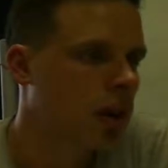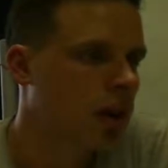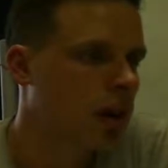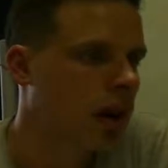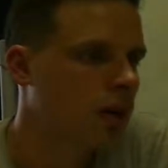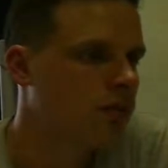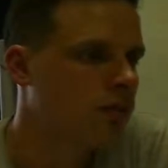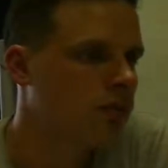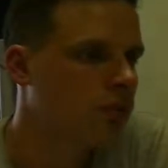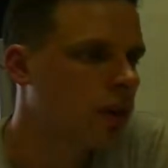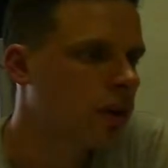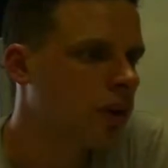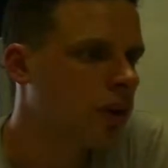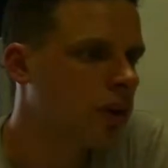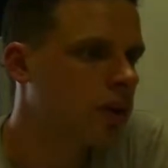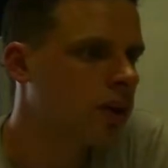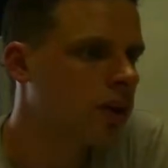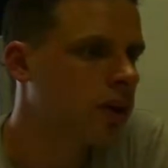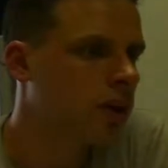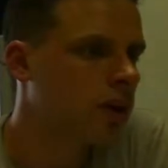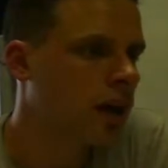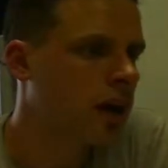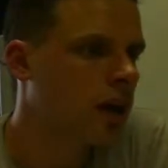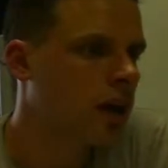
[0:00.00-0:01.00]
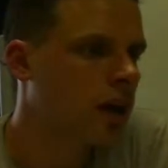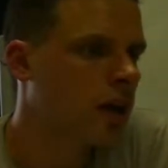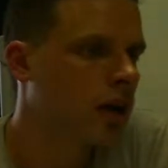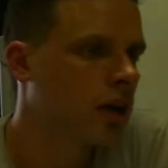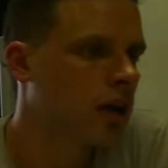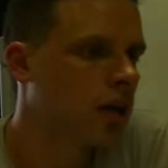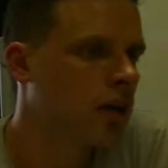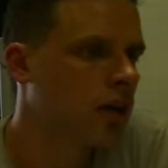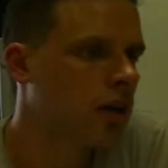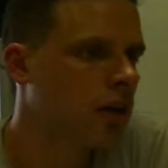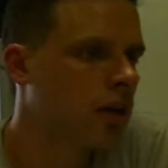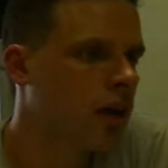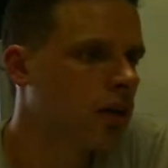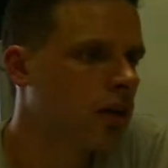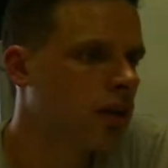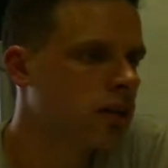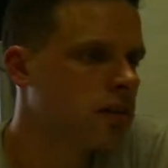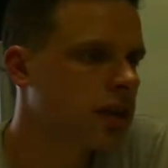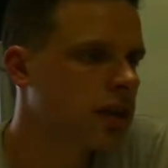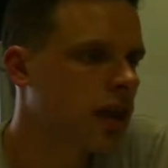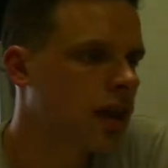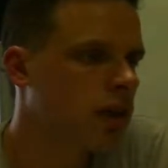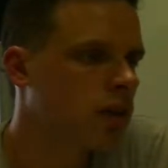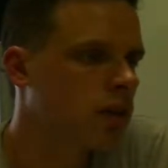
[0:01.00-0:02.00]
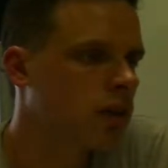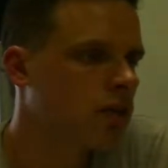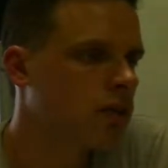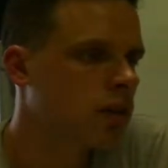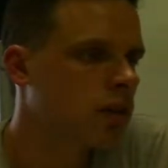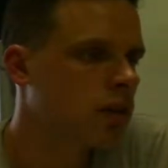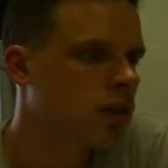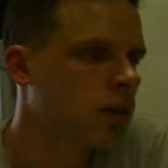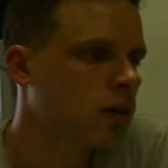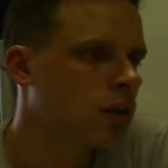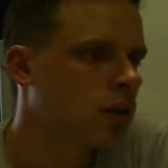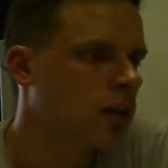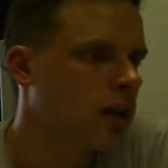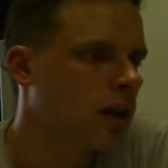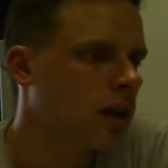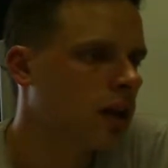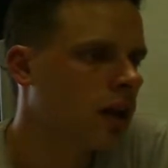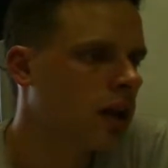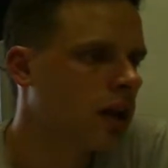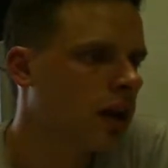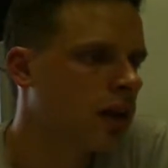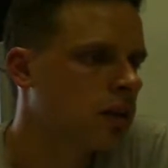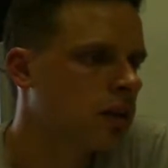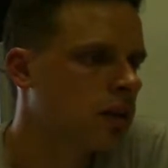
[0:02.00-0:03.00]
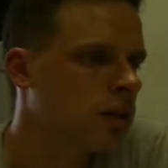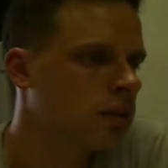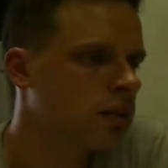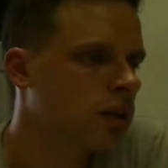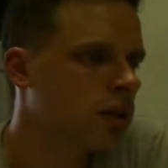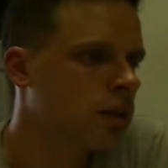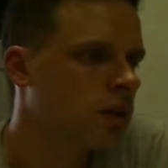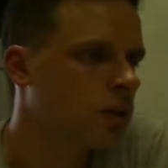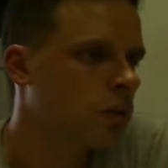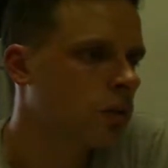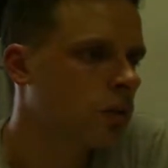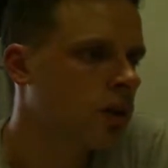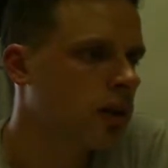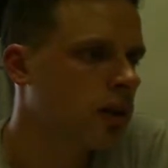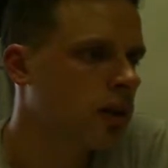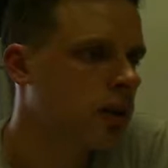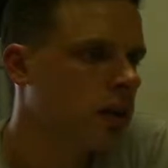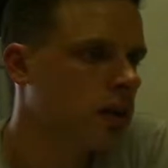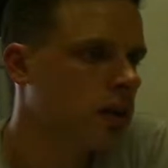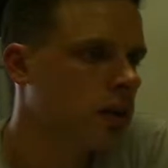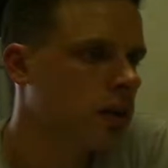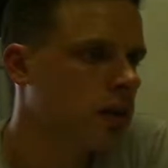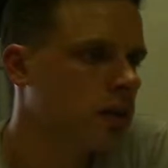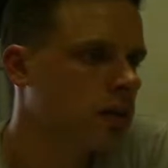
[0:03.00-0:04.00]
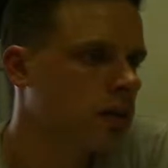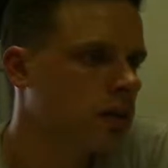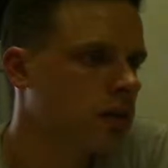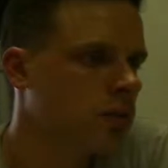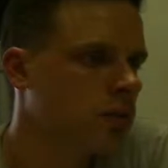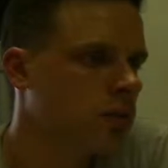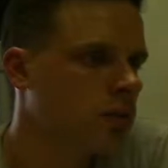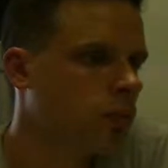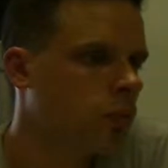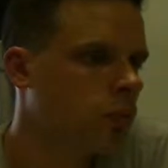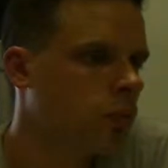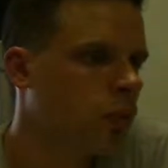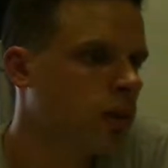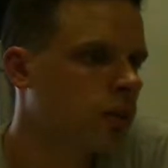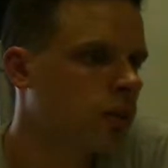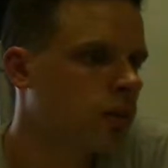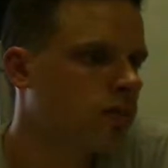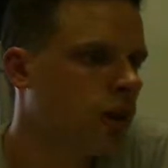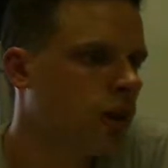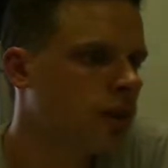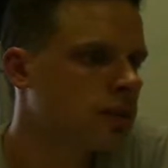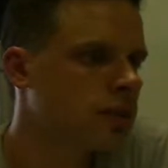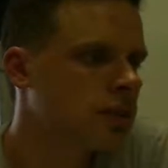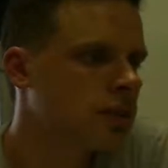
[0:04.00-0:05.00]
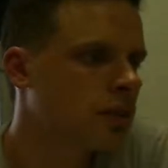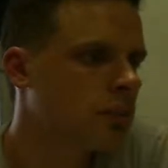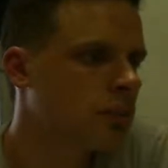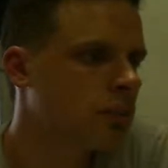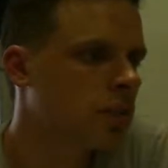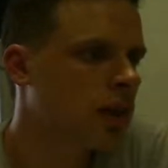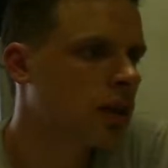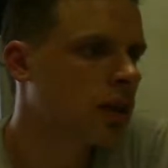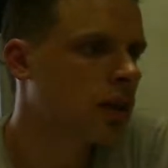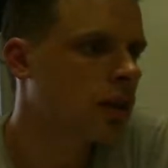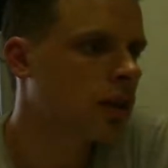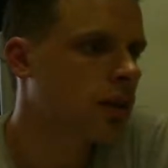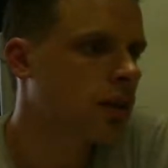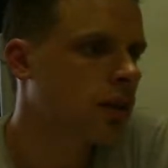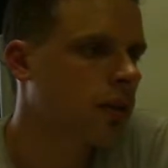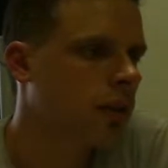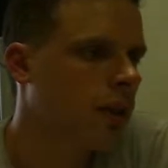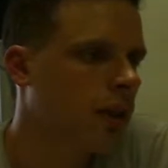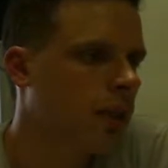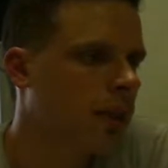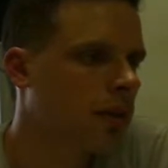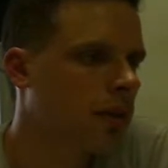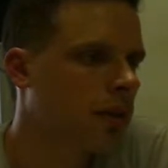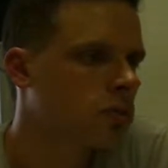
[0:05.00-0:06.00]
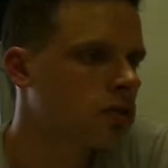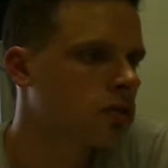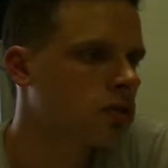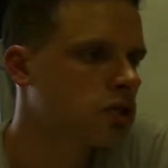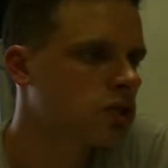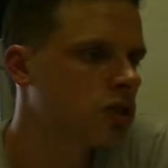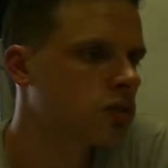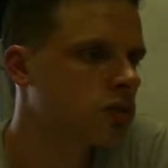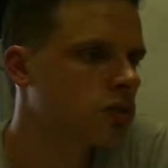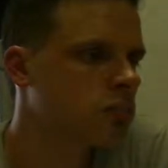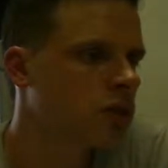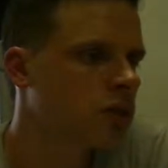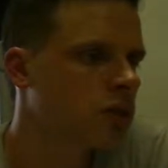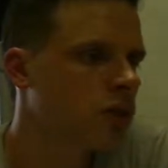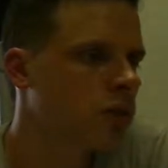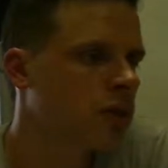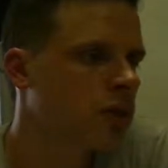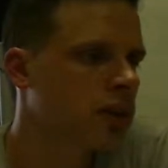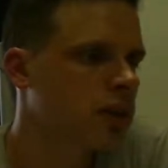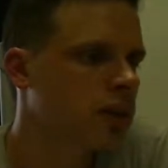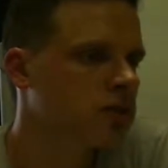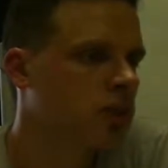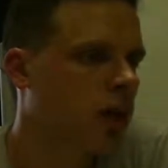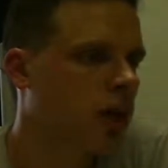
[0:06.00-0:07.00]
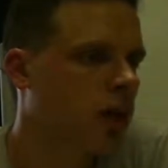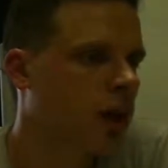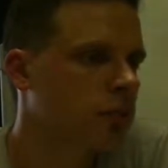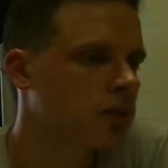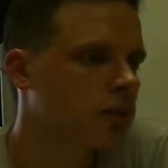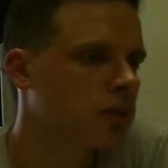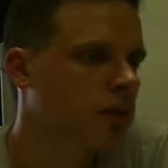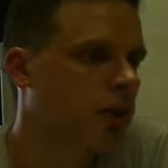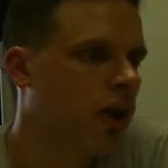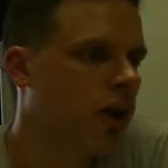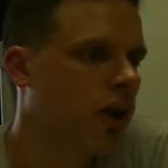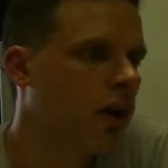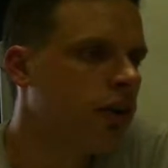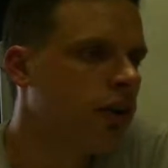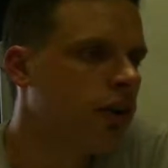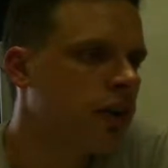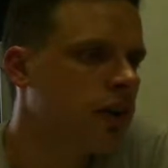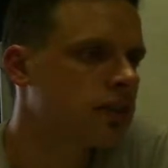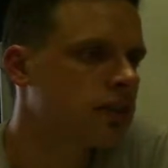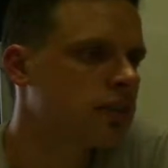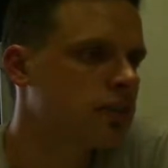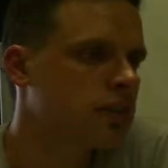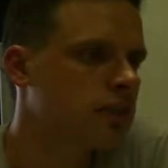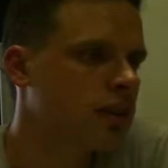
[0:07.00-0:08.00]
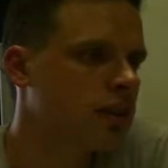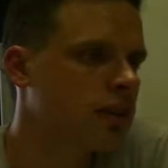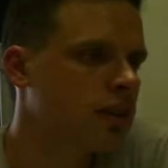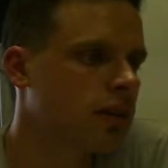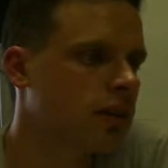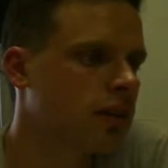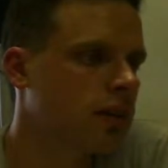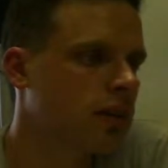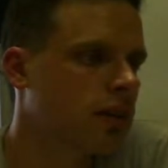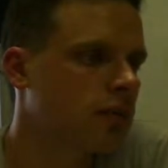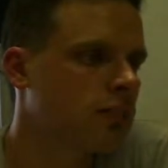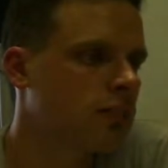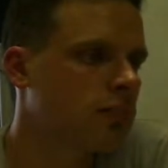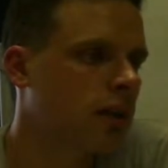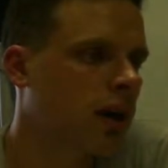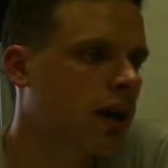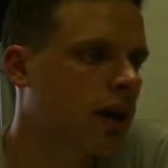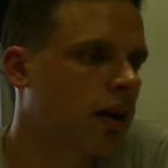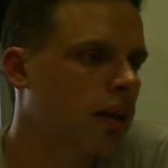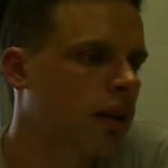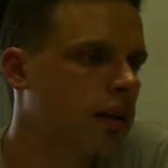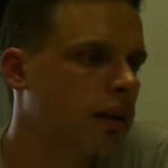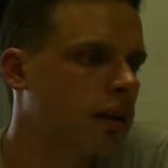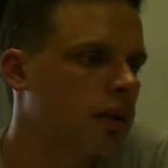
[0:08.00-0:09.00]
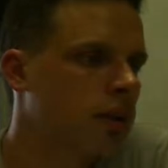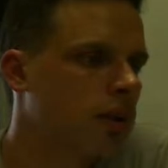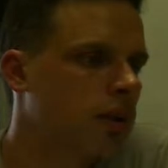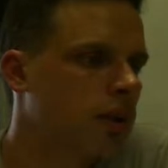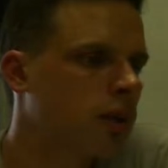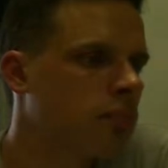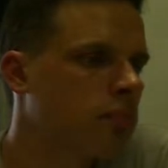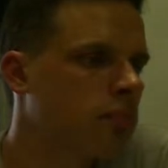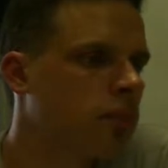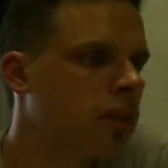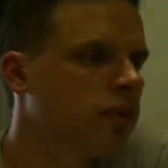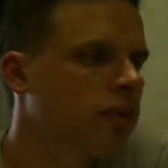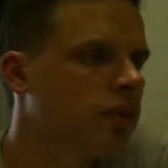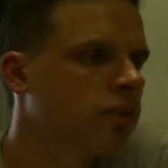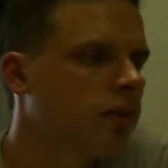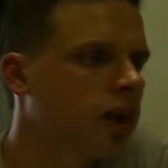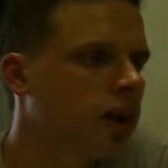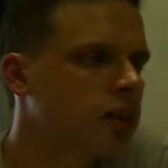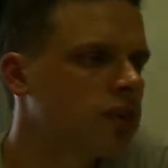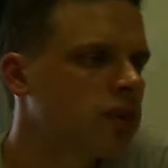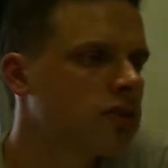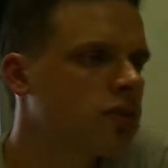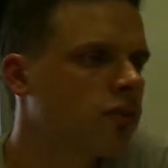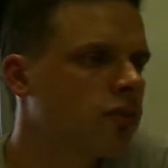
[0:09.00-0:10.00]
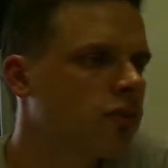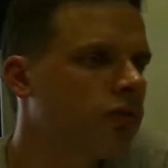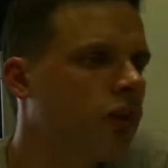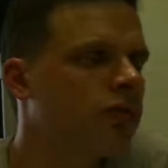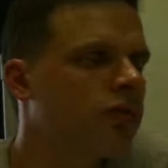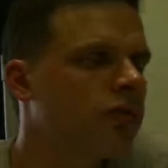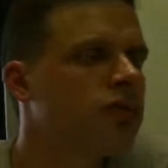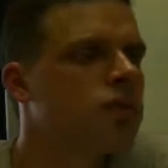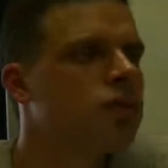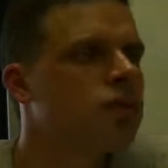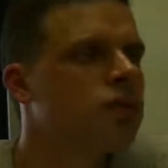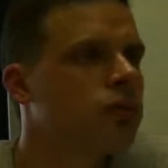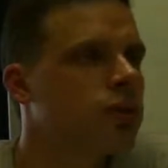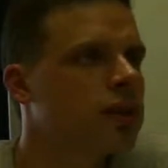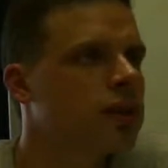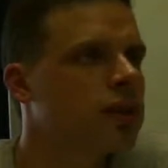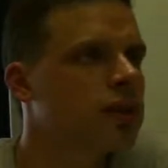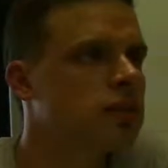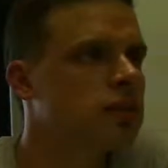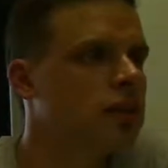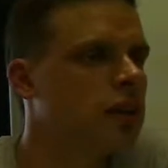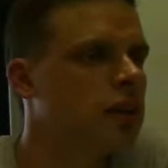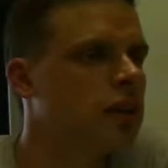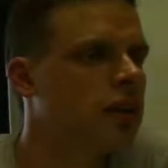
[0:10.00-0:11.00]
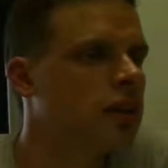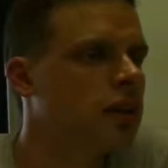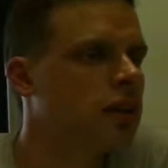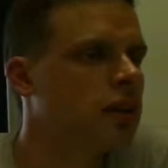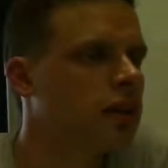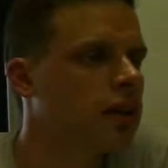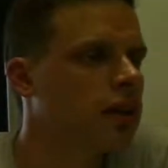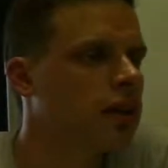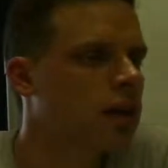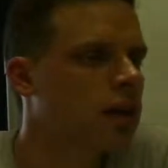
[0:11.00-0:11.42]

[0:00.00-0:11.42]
And finally, notice how here we define something that was just purely a type, so it only existed in the compiler. But you find yourself often doing this in